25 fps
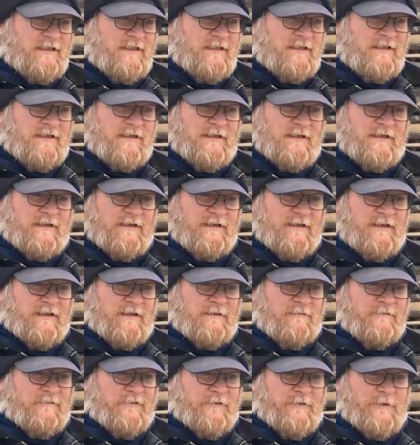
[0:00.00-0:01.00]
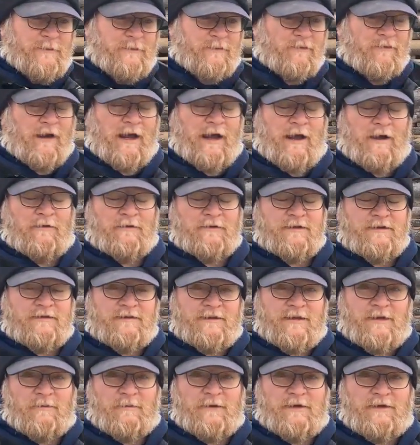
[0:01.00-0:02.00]
I'm very proud
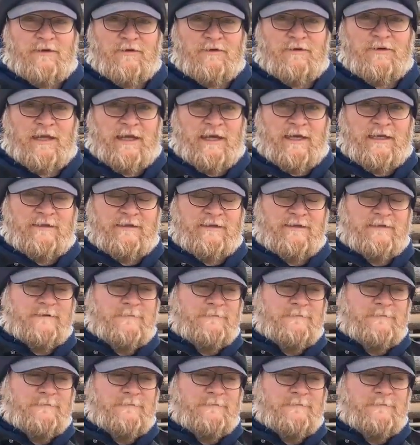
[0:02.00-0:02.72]
that we do that.